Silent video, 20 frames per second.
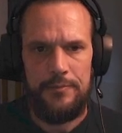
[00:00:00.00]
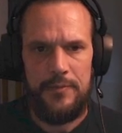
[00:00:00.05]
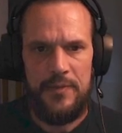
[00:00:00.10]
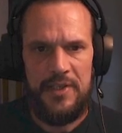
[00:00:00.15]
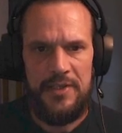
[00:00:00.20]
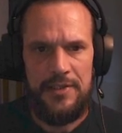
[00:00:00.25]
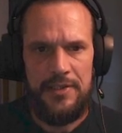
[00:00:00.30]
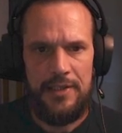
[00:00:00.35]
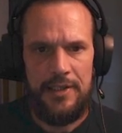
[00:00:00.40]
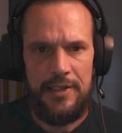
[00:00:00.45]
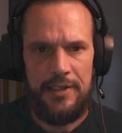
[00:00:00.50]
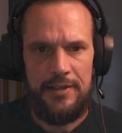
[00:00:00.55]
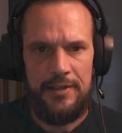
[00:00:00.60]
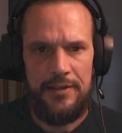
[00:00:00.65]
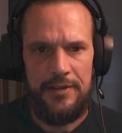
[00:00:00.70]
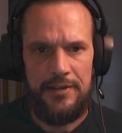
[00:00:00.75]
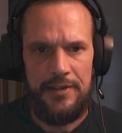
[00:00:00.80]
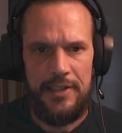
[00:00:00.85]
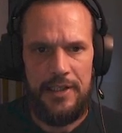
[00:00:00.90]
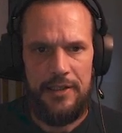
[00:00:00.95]

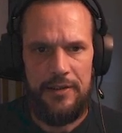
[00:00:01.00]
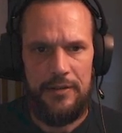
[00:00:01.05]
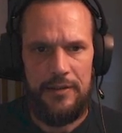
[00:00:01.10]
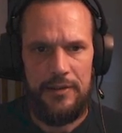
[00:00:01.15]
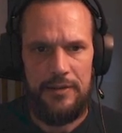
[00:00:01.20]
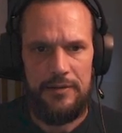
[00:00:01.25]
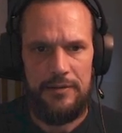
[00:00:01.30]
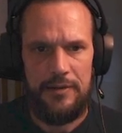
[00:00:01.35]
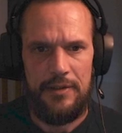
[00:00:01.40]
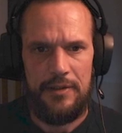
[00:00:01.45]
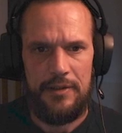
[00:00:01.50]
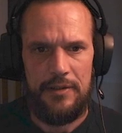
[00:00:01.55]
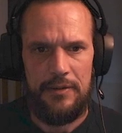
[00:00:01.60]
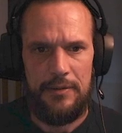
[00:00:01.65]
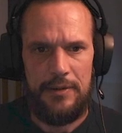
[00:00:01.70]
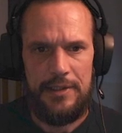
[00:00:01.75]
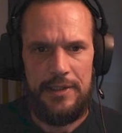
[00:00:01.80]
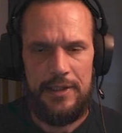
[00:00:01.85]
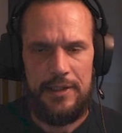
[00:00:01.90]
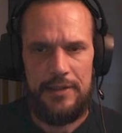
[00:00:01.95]
selected tile of a
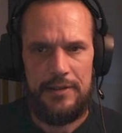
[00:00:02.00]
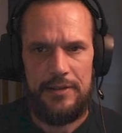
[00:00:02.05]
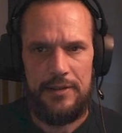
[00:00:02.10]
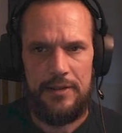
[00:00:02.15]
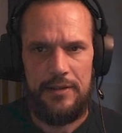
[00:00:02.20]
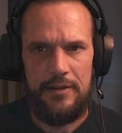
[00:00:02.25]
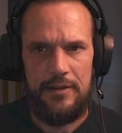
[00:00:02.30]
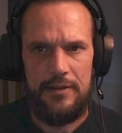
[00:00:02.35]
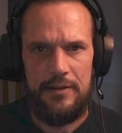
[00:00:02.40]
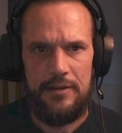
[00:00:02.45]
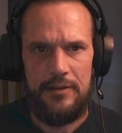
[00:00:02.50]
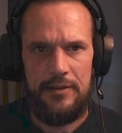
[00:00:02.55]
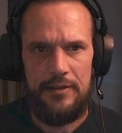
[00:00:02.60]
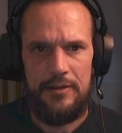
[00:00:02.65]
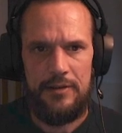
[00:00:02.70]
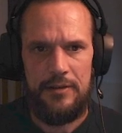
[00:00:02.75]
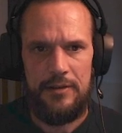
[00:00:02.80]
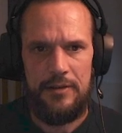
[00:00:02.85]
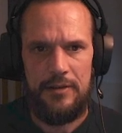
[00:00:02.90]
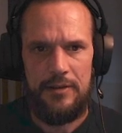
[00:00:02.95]
grid hexagon.
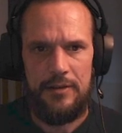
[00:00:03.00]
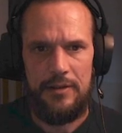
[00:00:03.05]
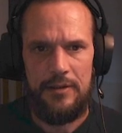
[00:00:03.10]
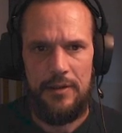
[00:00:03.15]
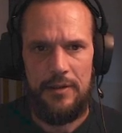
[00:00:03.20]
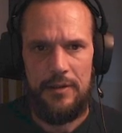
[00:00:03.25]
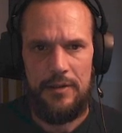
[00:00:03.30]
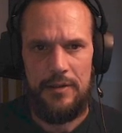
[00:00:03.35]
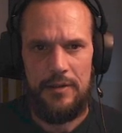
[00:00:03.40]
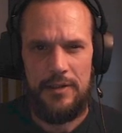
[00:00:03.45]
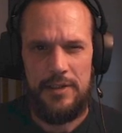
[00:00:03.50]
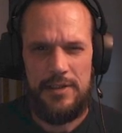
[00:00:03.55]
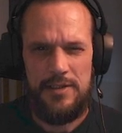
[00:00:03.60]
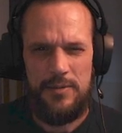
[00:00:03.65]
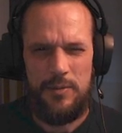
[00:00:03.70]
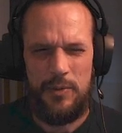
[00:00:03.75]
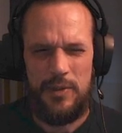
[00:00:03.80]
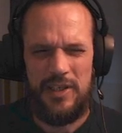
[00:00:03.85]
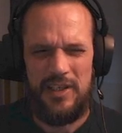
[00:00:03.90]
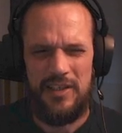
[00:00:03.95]

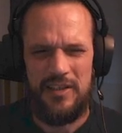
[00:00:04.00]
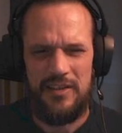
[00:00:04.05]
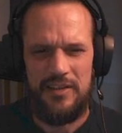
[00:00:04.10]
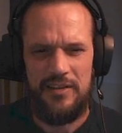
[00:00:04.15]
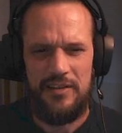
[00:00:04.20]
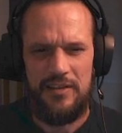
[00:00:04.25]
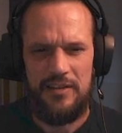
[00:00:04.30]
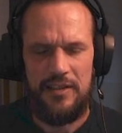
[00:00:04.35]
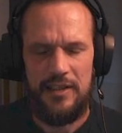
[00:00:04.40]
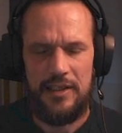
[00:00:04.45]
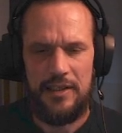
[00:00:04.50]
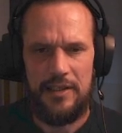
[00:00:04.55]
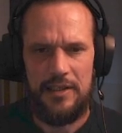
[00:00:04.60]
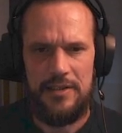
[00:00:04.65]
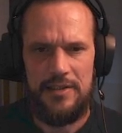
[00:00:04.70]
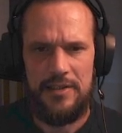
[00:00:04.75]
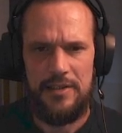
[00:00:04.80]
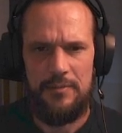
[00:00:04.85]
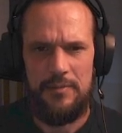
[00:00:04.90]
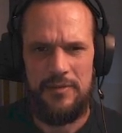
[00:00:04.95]
That's weird. Like I
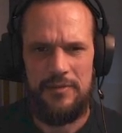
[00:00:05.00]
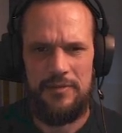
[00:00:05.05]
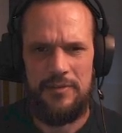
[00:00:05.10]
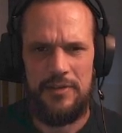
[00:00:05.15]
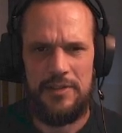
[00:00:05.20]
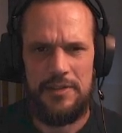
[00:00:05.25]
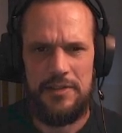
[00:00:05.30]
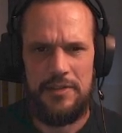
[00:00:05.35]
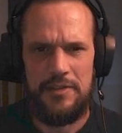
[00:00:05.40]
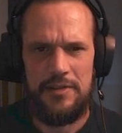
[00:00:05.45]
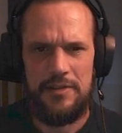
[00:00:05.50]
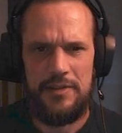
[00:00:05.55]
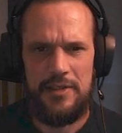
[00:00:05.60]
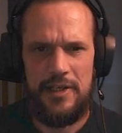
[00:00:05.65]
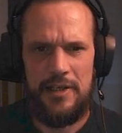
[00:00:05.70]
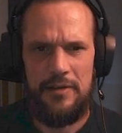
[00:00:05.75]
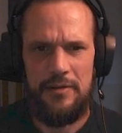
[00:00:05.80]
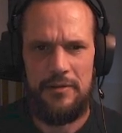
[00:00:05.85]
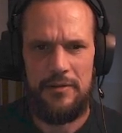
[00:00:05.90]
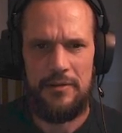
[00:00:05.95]
said before, it's
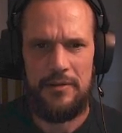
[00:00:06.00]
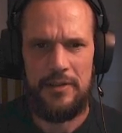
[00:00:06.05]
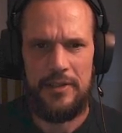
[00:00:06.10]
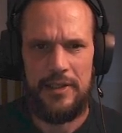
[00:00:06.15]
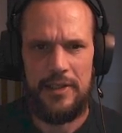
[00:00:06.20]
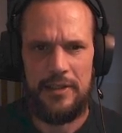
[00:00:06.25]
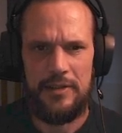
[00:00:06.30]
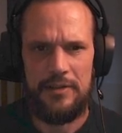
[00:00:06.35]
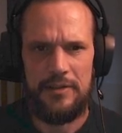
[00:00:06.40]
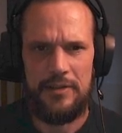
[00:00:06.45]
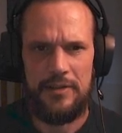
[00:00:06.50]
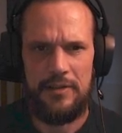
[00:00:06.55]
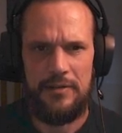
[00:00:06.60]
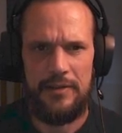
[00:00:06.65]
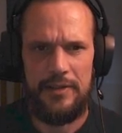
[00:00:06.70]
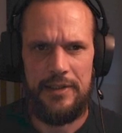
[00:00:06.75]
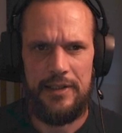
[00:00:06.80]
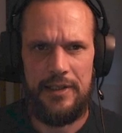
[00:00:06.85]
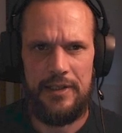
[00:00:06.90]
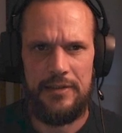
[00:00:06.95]
tile or
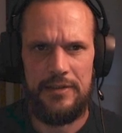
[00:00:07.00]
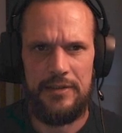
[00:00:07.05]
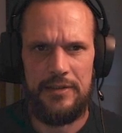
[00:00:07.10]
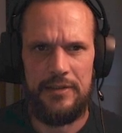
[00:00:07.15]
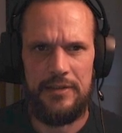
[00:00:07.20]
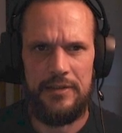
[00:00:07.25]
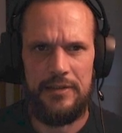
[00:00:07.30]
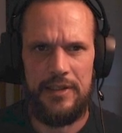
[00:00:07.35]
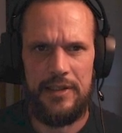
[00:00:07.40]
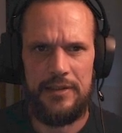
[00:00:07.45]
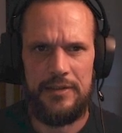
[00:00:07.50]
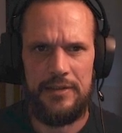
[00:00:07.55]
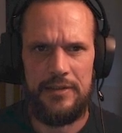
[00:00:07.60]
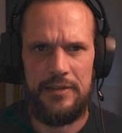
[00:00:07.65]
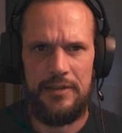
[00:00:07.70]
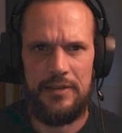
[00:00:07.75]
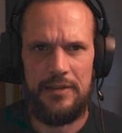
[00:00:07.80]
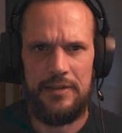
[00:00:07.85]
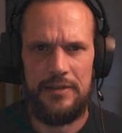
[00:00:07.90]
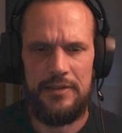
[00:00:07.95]
grid hexagon.
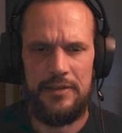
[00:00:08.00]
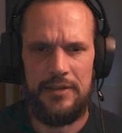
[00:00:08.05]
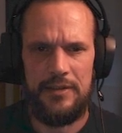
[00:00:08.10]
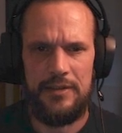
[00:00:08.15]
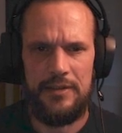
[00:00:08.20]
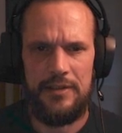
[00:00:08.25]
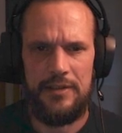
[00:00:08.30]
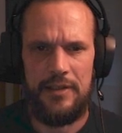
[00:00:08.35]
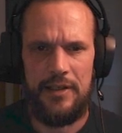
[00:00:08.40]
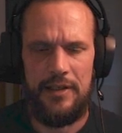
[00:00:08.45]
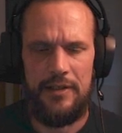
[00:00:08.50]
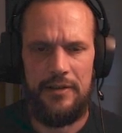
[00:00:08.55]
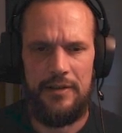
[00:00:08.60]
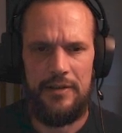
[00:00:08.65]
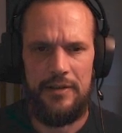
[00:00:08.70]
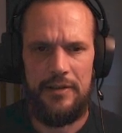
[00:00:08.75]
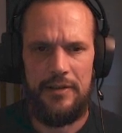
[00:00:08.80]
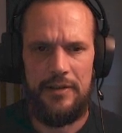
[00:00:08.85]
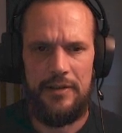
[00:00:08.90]
Hexagon is not a tile.